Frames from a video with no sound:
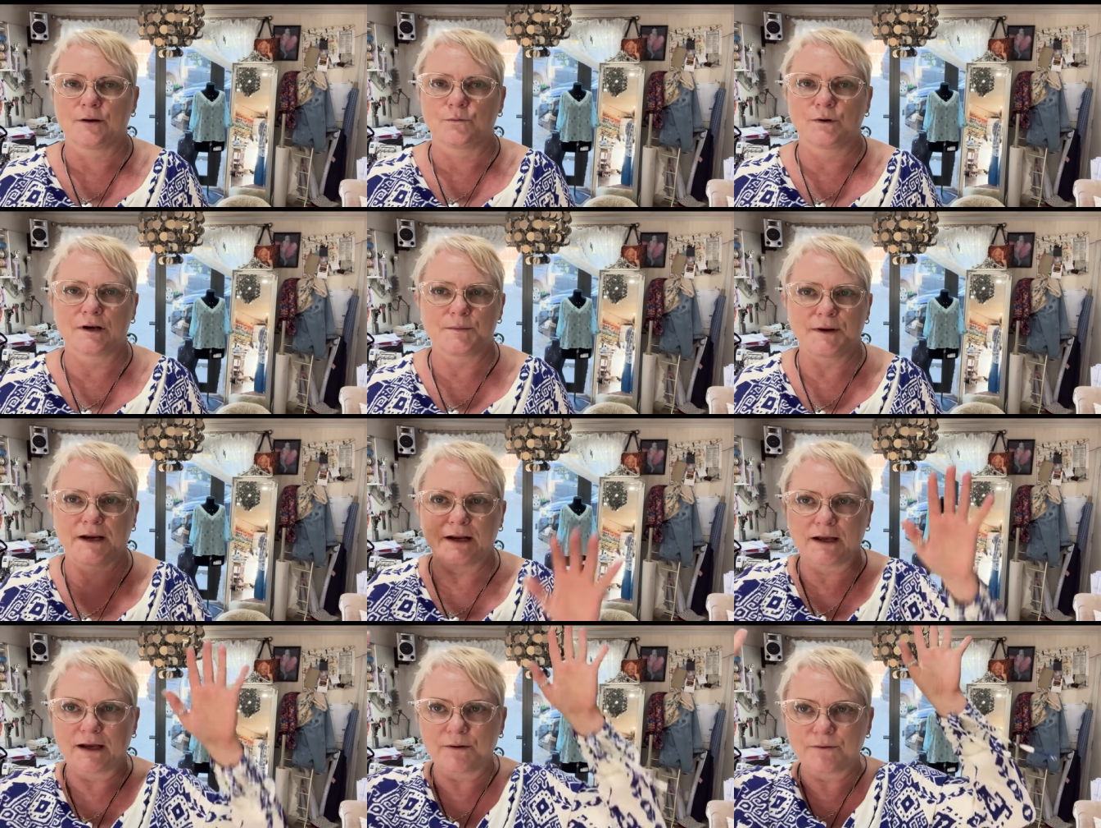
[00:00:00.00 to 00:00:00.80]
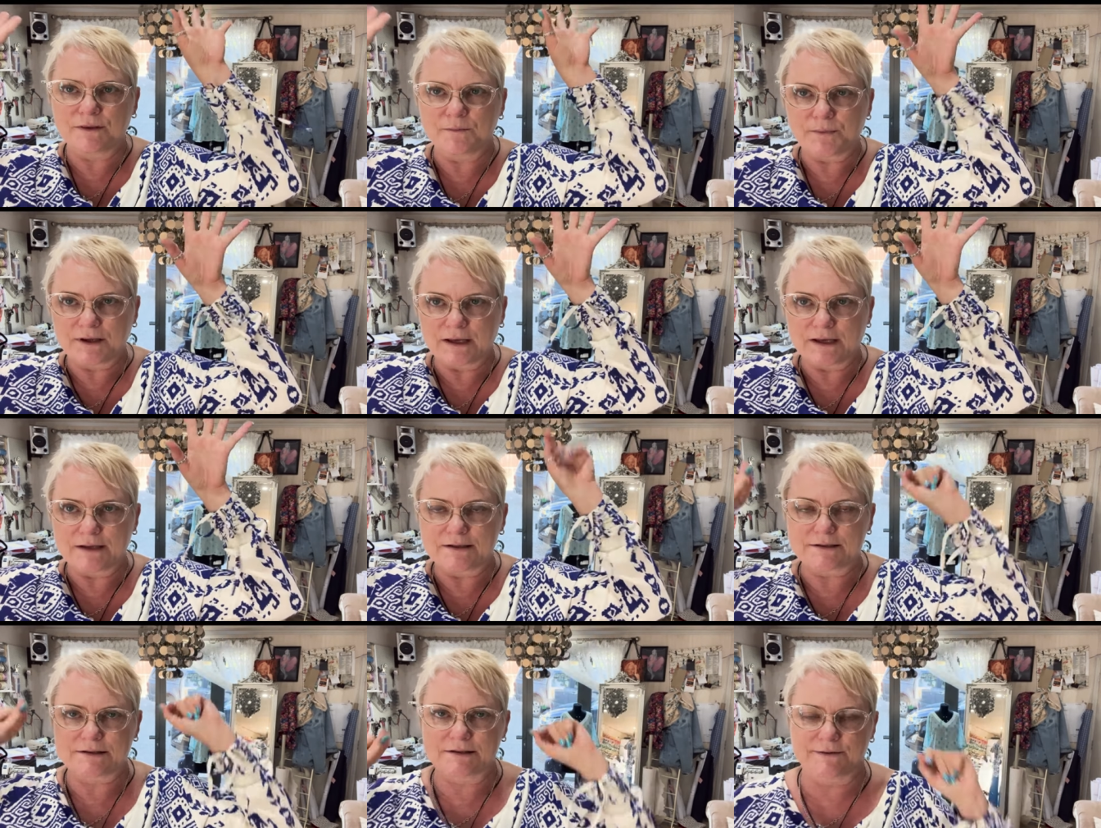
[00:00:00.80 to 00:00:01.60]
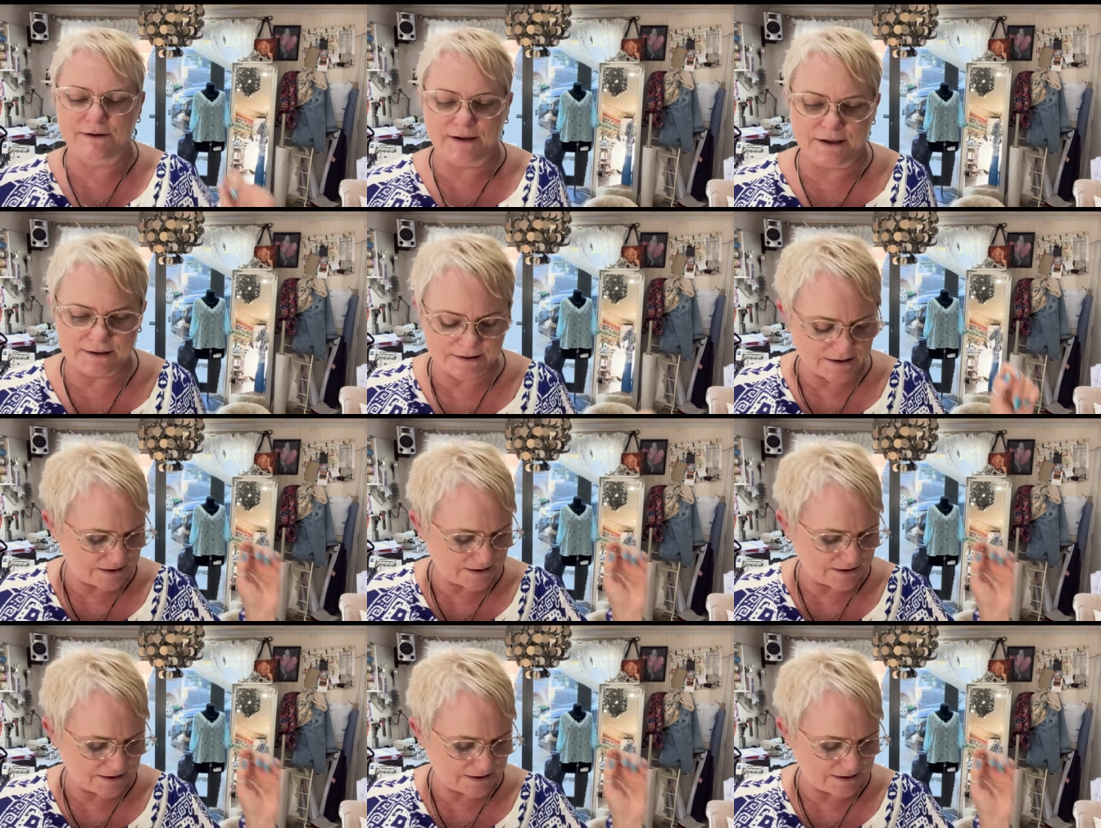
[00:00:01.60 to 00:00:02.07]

Wilhelmina with the big ears, right?